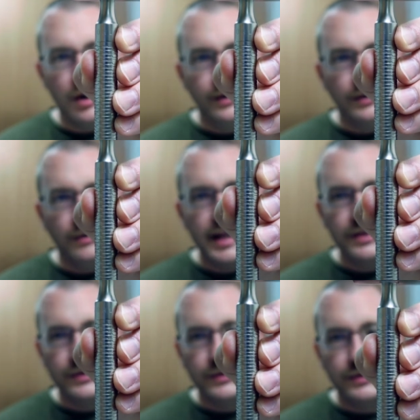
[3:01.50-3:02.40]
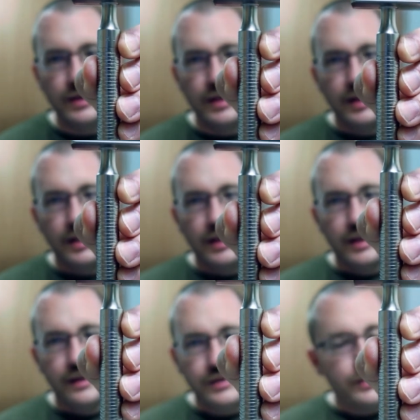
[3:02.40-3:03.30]
other razors.
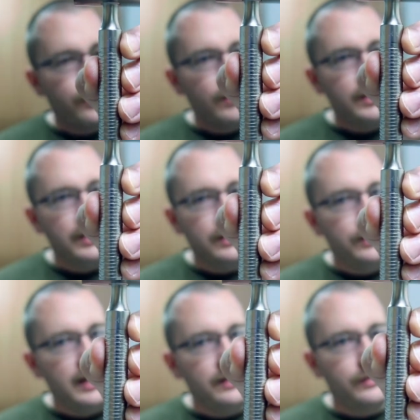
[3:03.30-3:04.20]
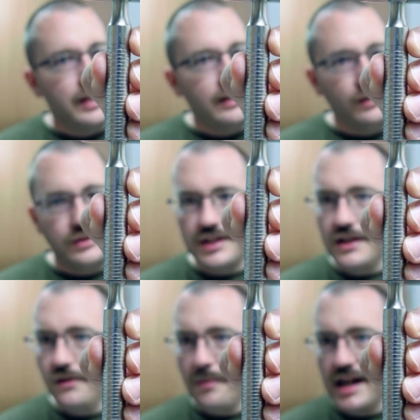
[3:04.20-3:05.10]
This is 3/16 stainless
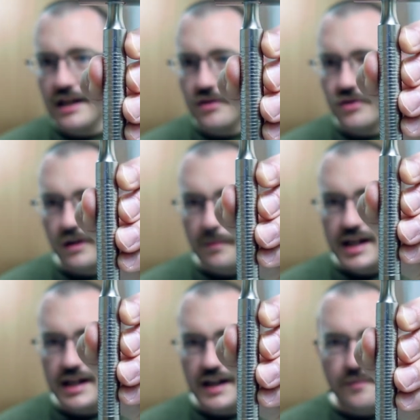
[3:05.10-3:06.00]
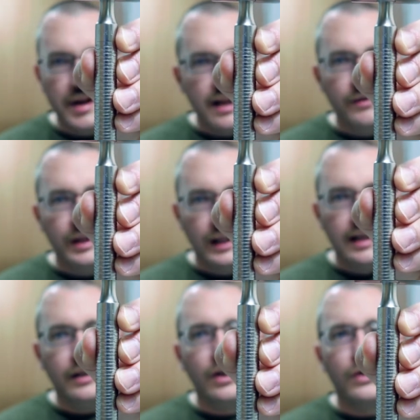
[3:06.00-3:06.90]
steel made in Germany, and I've been having a lot
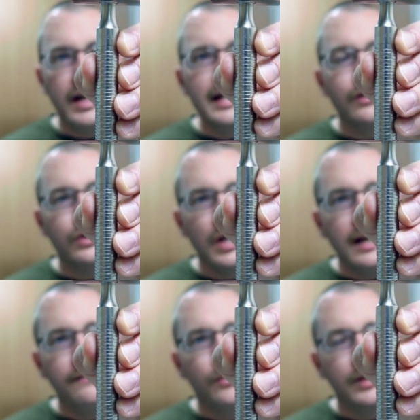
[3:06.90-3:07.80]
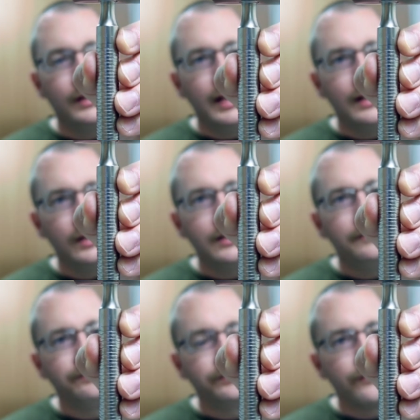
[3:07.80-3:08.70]
of great shaves with it lately.
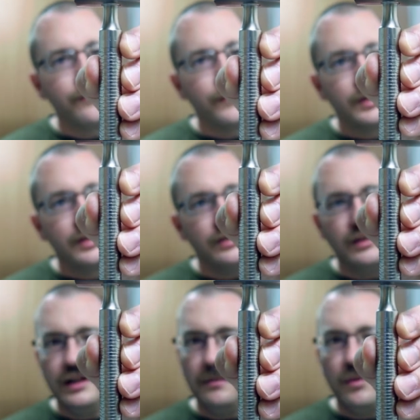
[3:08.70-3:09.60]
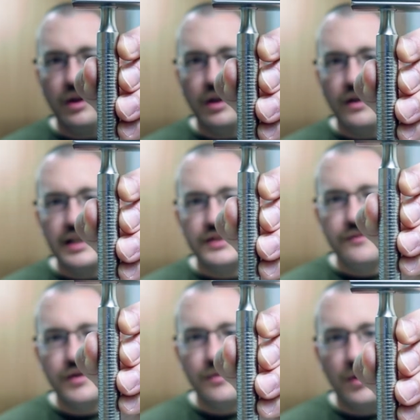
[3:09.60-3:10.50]
It's a little more
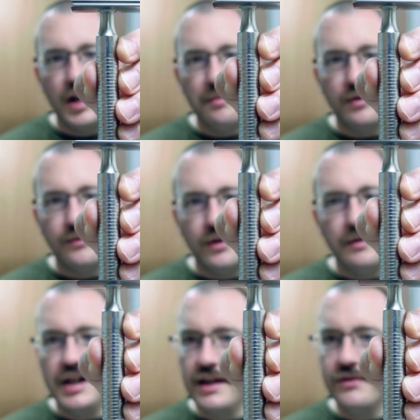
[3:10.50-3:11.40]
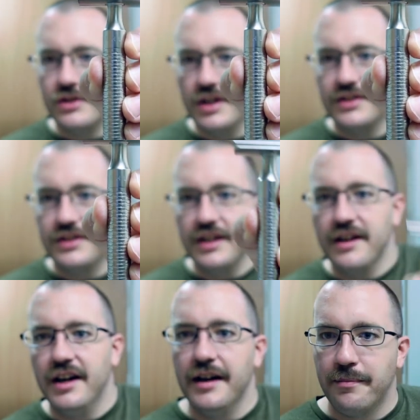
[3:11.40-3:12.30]
aggressive than what I prefer, but I've adjusted
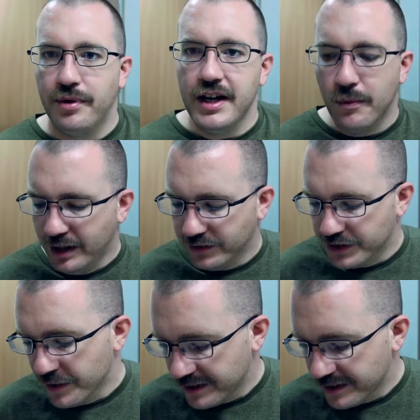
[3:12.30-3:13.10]
pretty well to